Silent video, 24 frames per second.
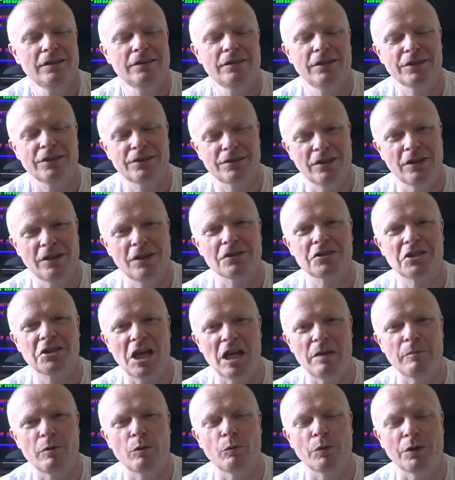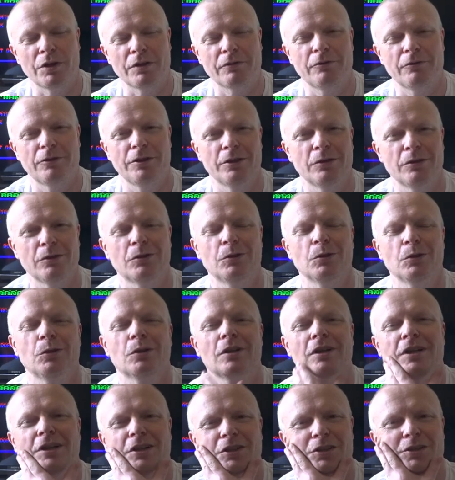This last game I wanted for the Encore
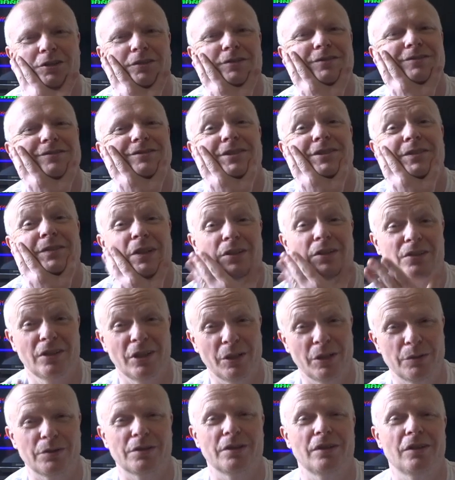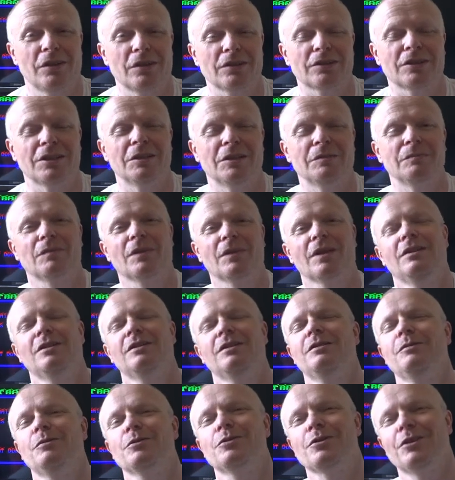collection, as far as I know it's the last game,
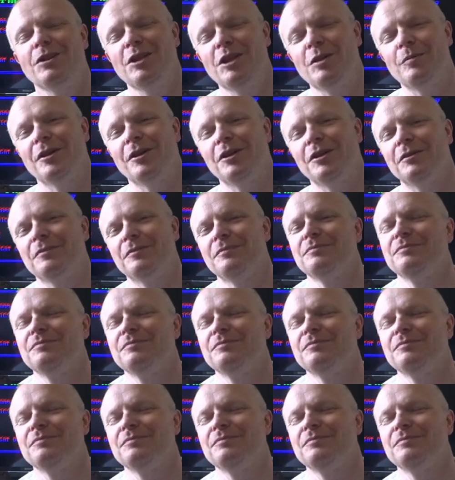was on eBay.